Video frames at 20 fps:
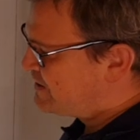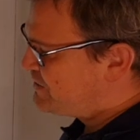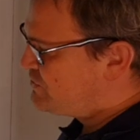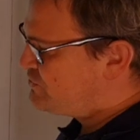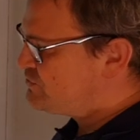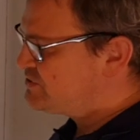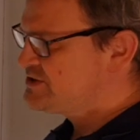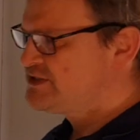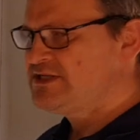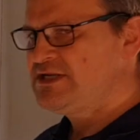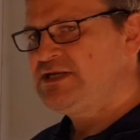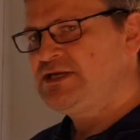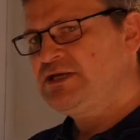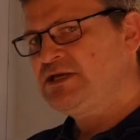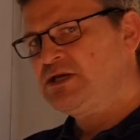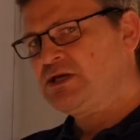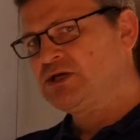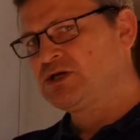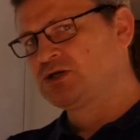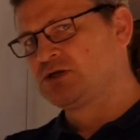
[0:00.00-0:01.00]
you see
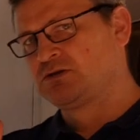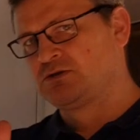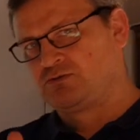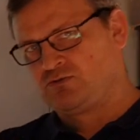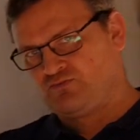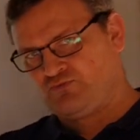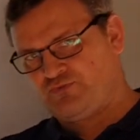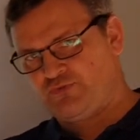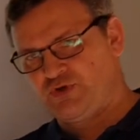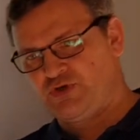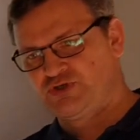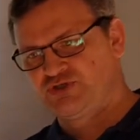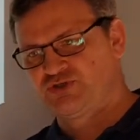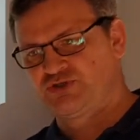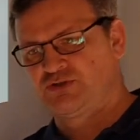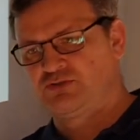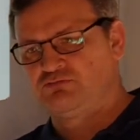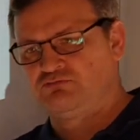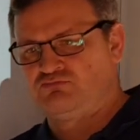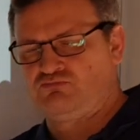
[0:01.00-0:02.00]
first,
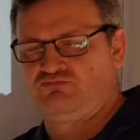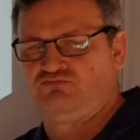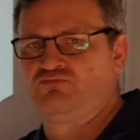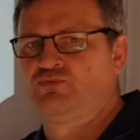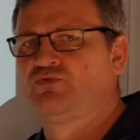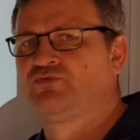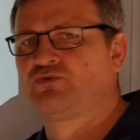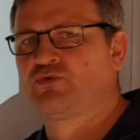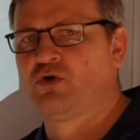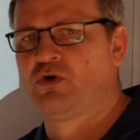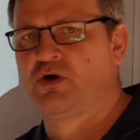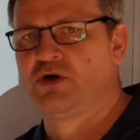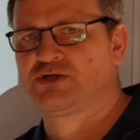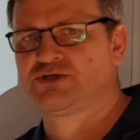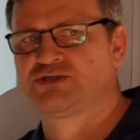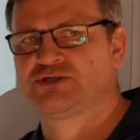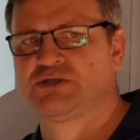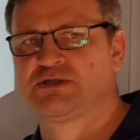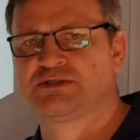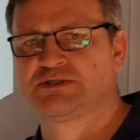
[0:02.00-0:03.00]
of
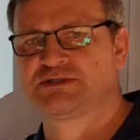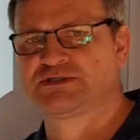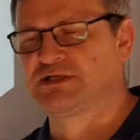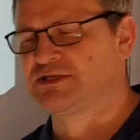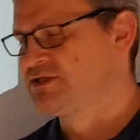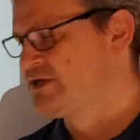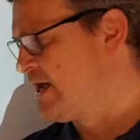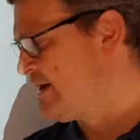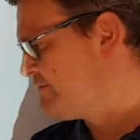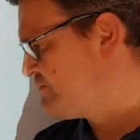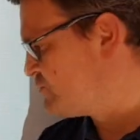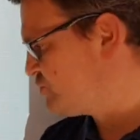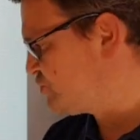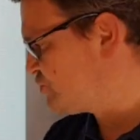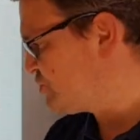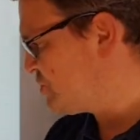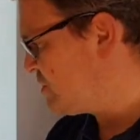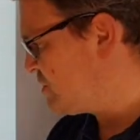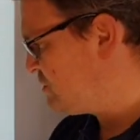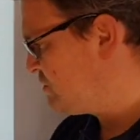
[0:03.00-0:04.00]
course, the
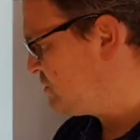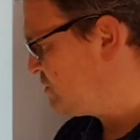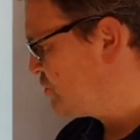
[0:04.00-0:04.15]
temperature